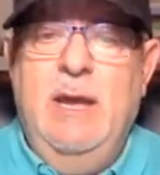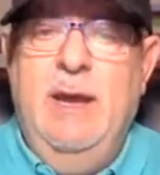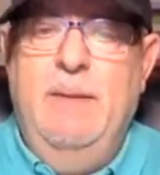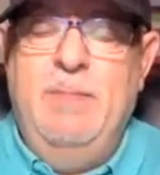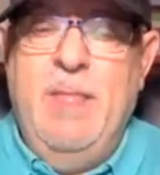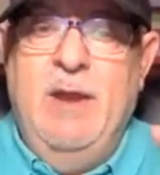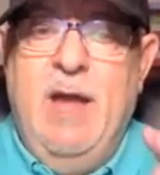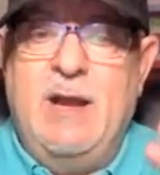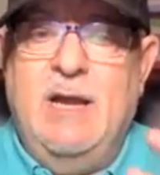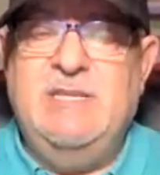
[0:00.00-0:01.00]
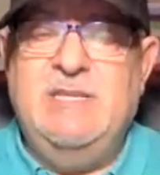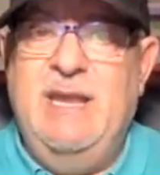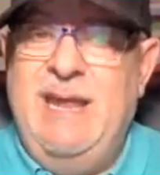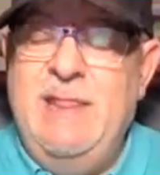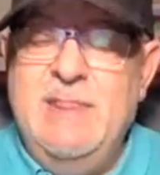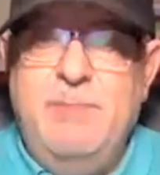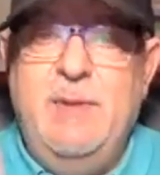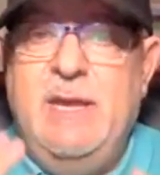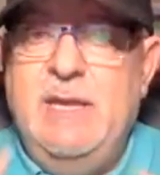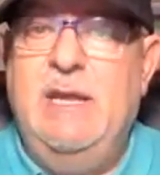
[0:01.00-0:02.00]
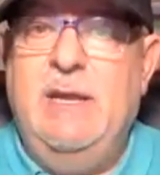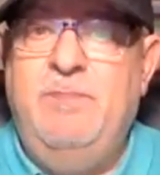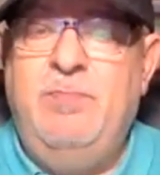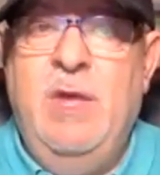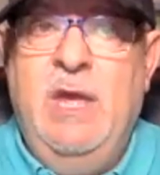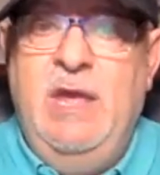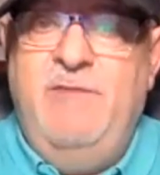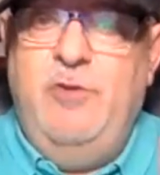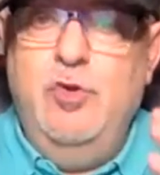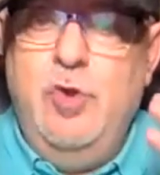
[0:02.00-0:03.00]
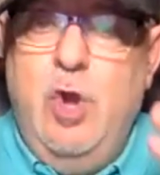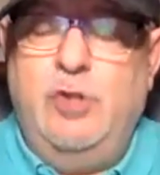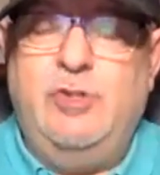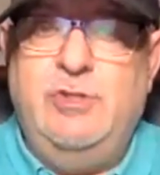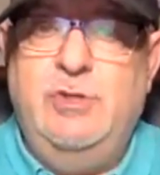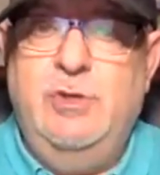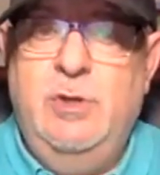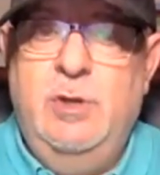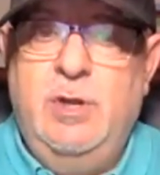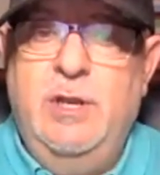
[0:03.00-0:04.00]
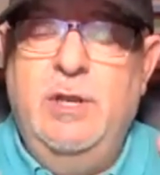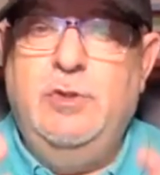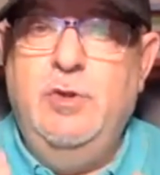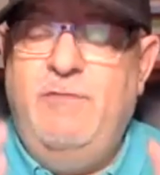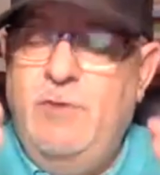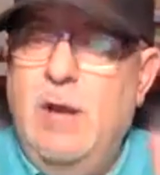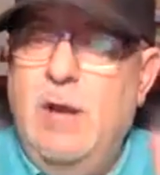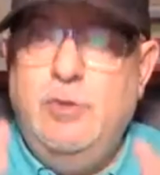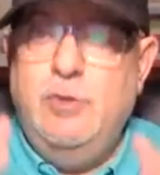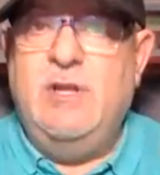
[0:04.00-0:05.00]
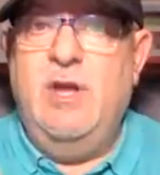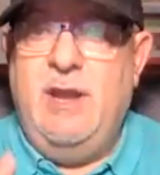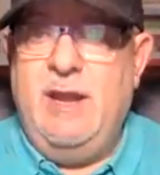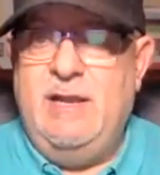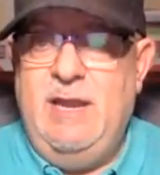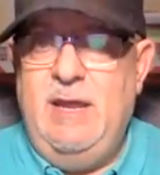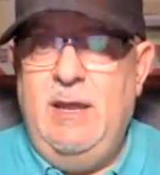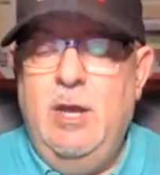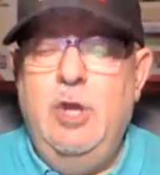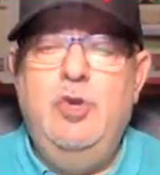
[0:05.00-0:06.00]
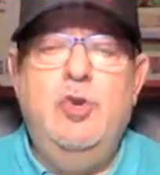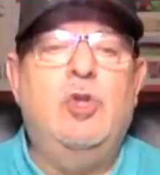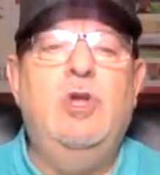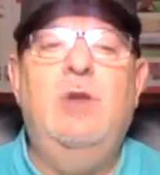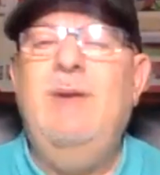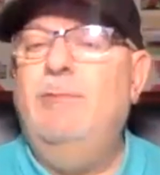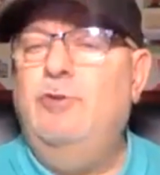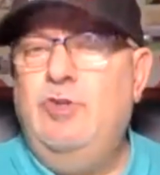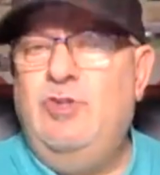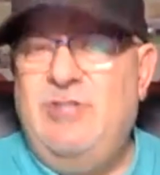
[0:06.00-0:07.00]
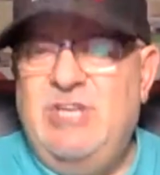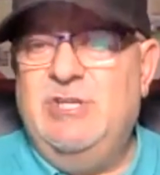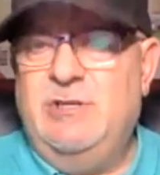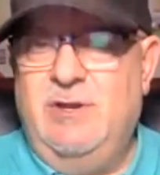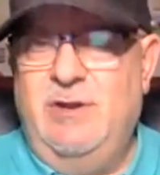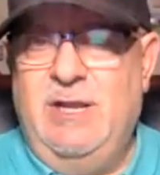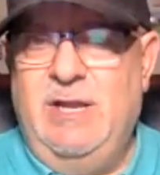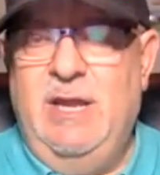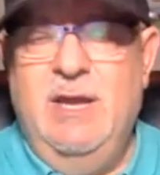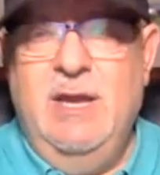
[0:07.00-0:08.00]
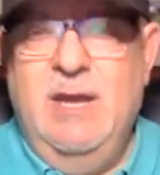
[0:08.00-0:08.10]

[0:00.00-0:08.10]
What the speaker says: Like I said, in the beginning, if you don't do it correctly, you're not going to be able to teach it correctly.